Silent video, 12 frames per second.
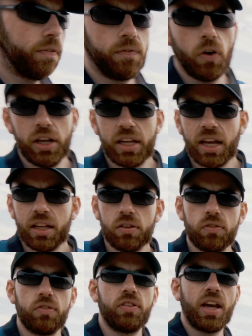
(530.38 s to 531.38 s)

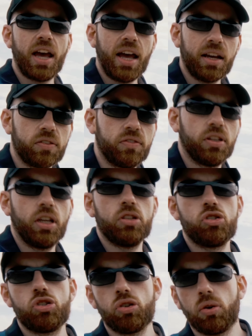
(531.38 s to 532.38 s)
finance, tax,
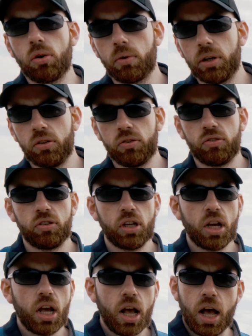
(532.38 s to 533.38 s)
insurance,
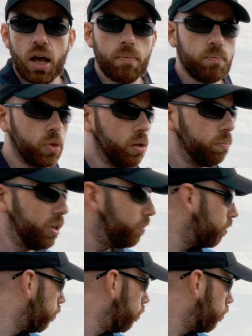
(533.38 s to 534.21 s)
a little